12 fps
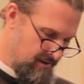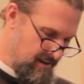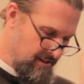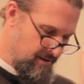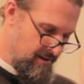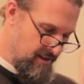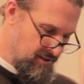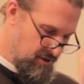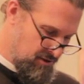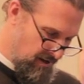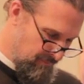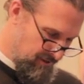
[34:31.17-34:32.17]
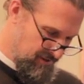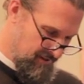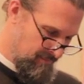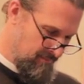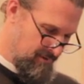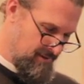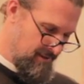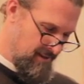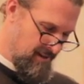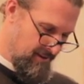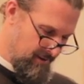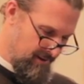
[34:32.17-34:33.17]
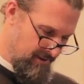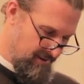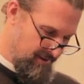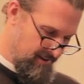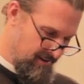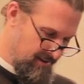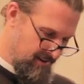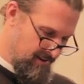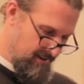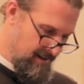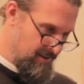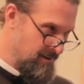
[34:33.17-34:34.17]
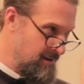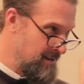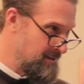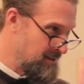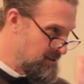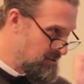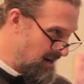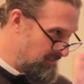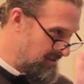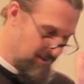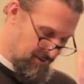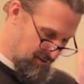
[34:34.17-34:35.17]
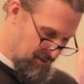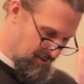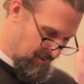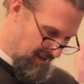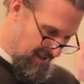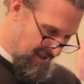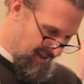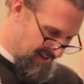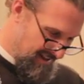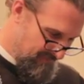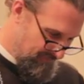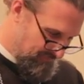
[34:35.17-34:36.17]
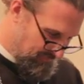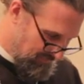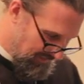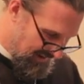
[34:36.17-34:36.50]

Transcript: neither is troublesome to the other, neither is trouble, the